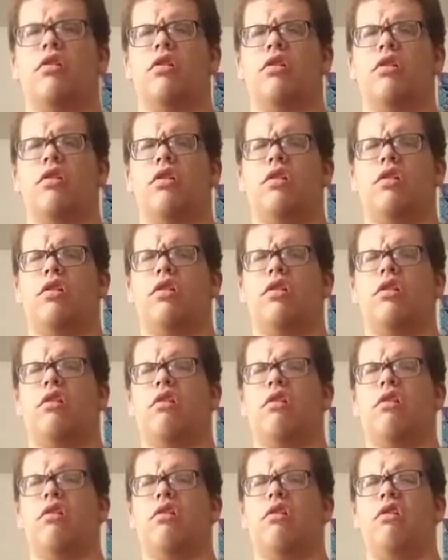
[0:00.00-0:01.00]

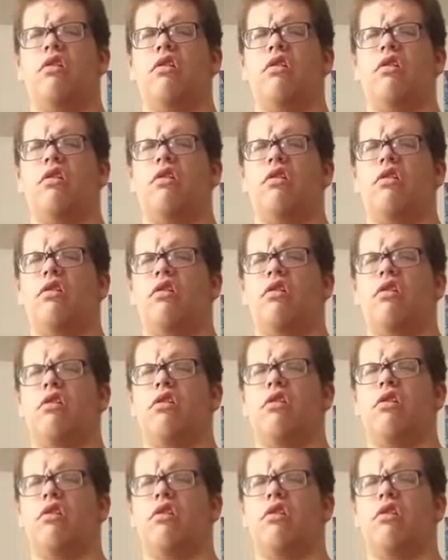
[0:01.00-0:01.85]
(silence)